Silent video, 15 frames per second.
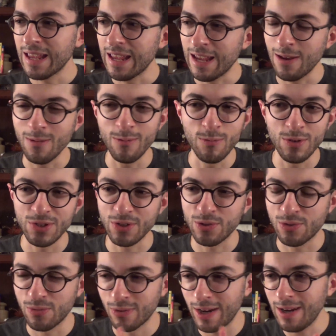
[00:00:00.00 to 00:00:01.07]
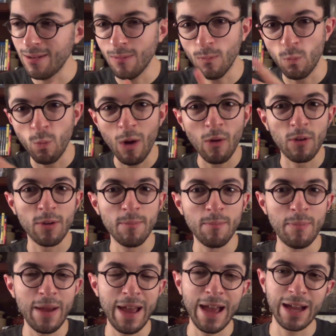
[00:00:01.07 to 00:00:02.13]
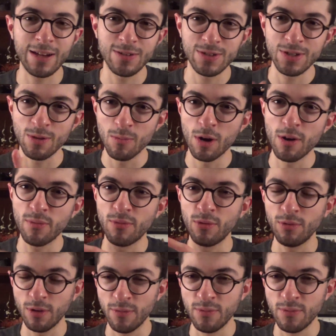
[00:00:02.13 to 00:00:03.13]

It was a great welcome back to the Marvel